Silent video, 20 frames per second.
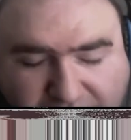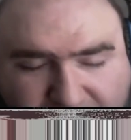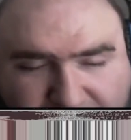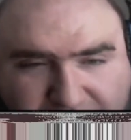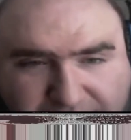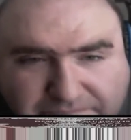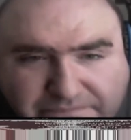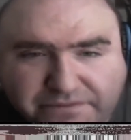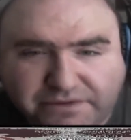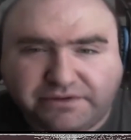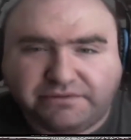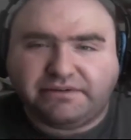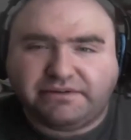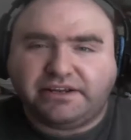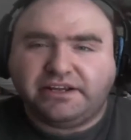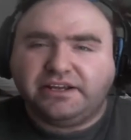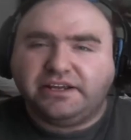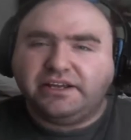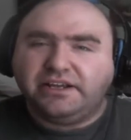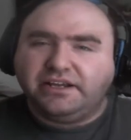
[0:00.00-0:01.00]
It's all Faunus.
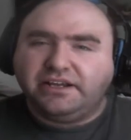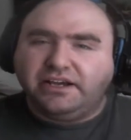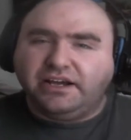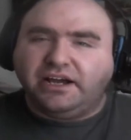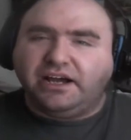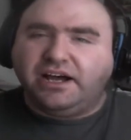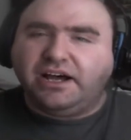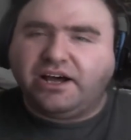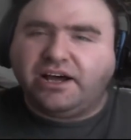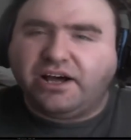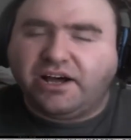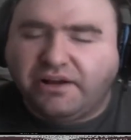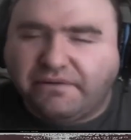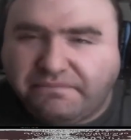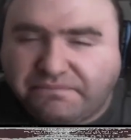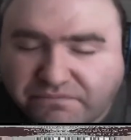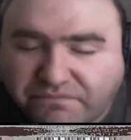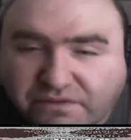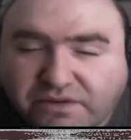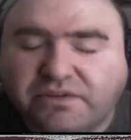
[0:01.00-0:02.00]
That's
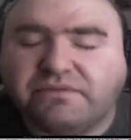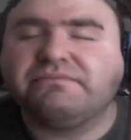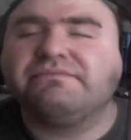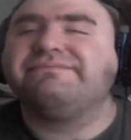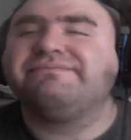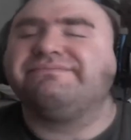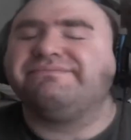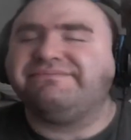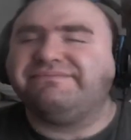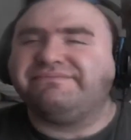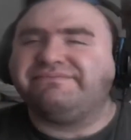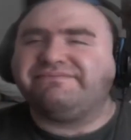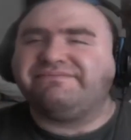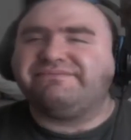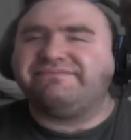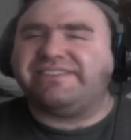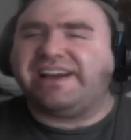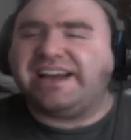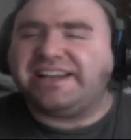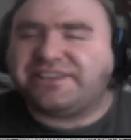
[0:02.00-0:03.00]
why he.
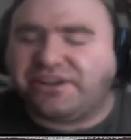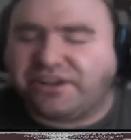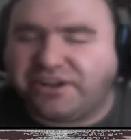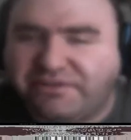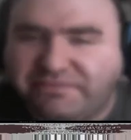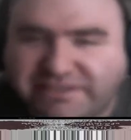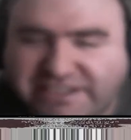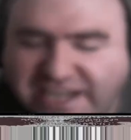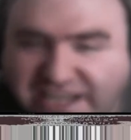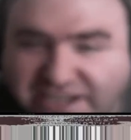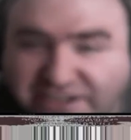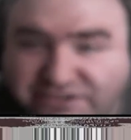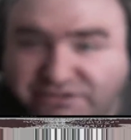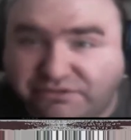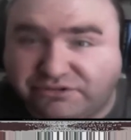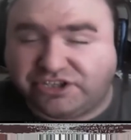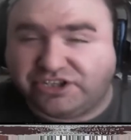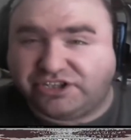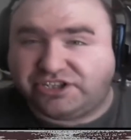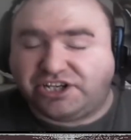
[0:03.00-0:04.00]
I thought it was an
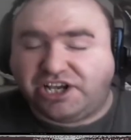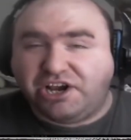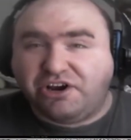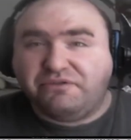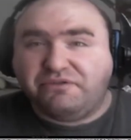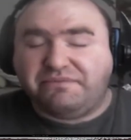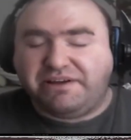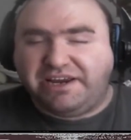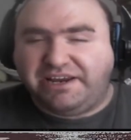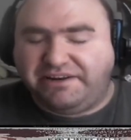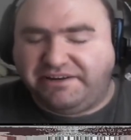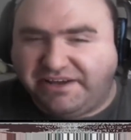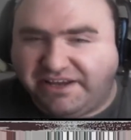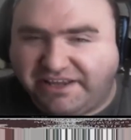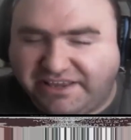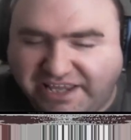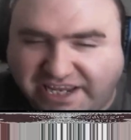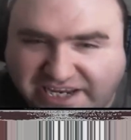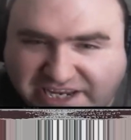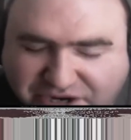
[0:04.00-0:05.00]
actual just
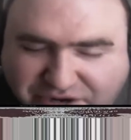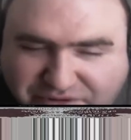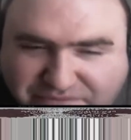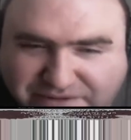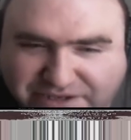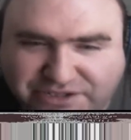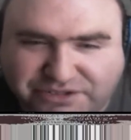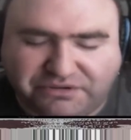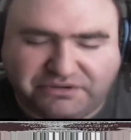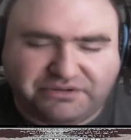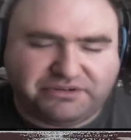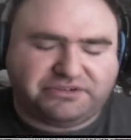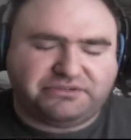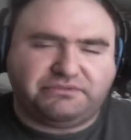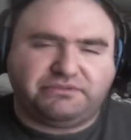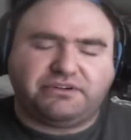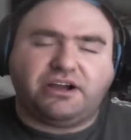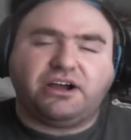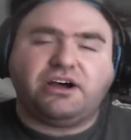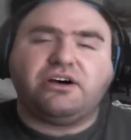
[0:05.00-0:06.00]
human, like human turned to
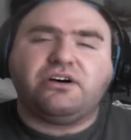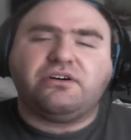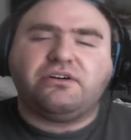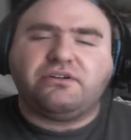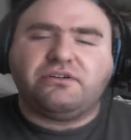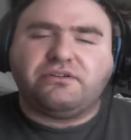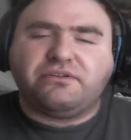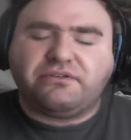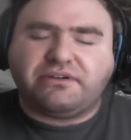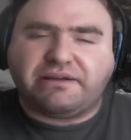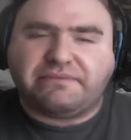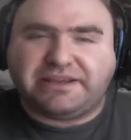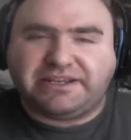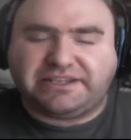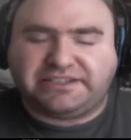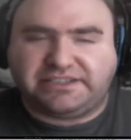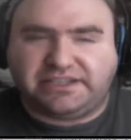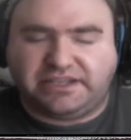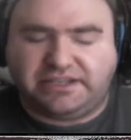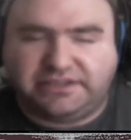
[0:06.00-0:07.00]
a. Oh, that
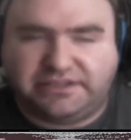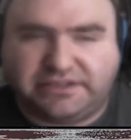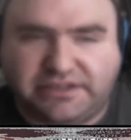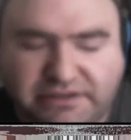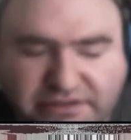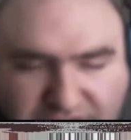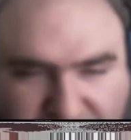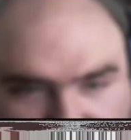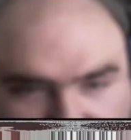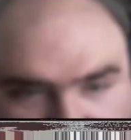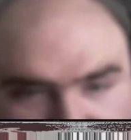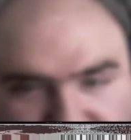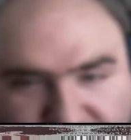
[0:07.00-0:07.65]
makes sense. Well, okay.